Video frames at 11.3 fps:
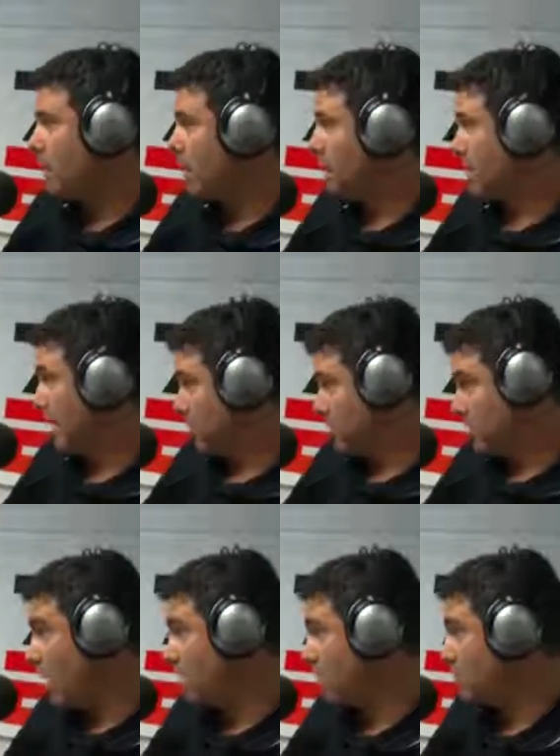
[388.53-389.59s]
like
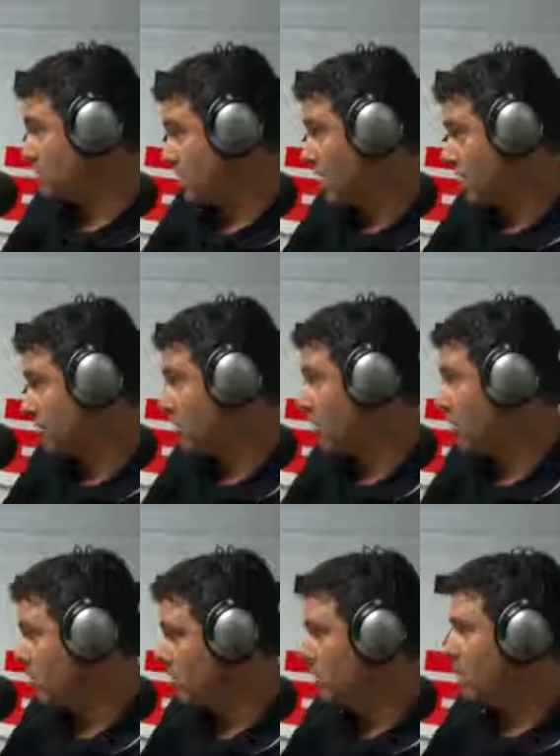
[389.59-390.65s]
Bertolo
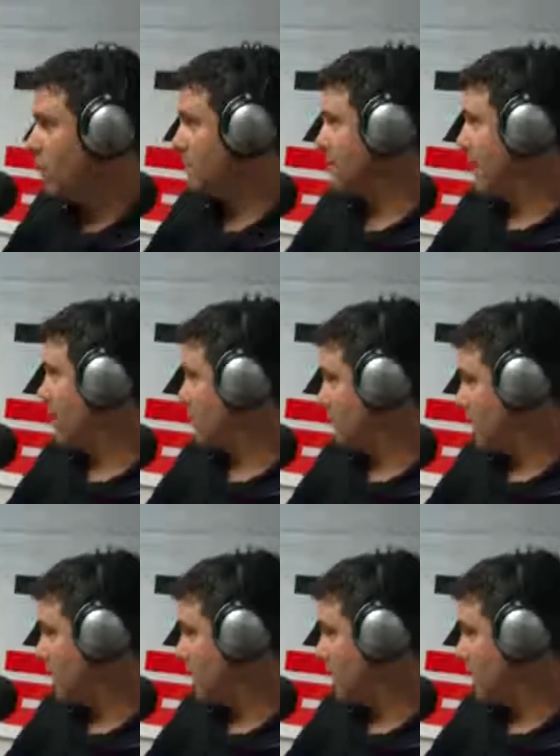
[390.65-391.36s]
Colon went down,